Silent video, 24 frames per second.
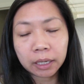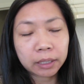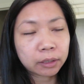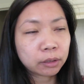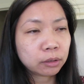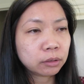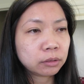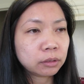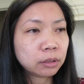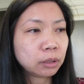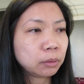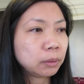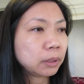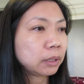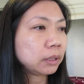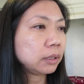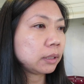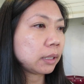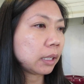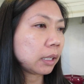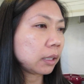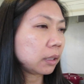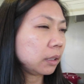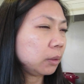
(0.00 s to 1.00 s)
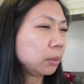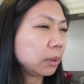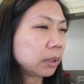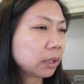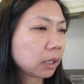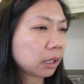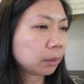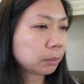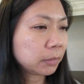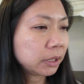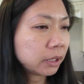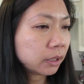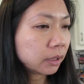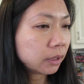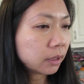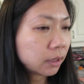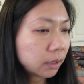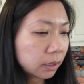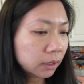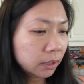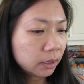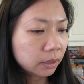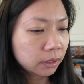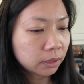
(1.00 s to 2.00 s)
I don't know exactly what time
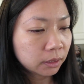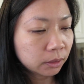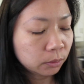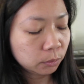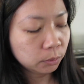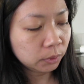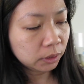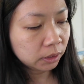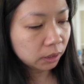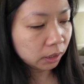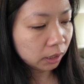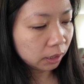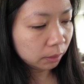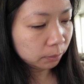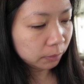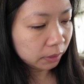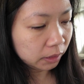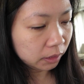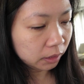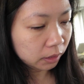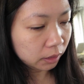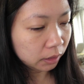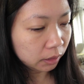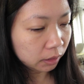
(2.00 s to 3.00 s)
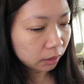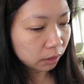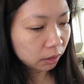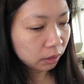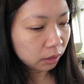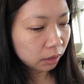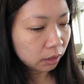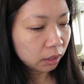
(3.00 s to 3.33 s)
is it. What time is it?